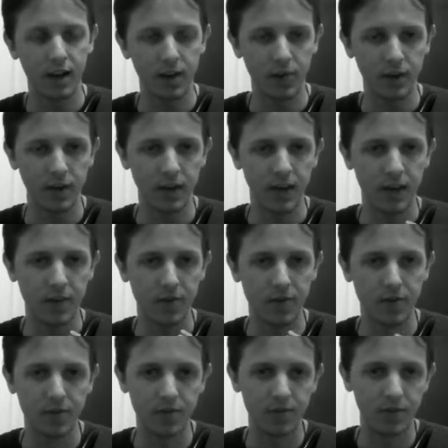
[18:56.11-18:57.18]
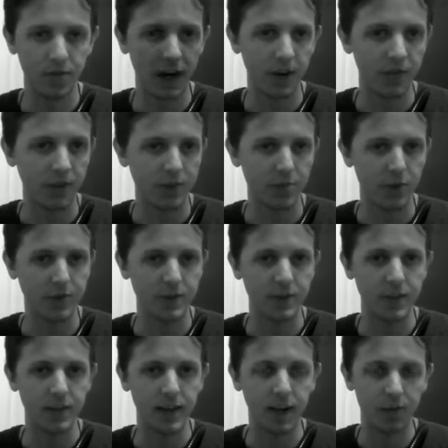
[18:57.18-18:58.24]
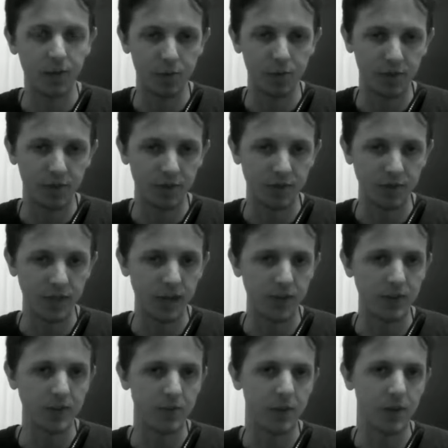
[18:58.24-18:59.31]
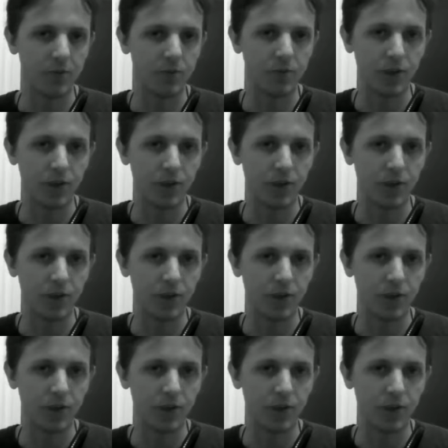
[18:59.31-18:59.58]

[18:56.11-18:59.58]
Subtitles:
We can have graphics built into that. We'd be using JavaScript.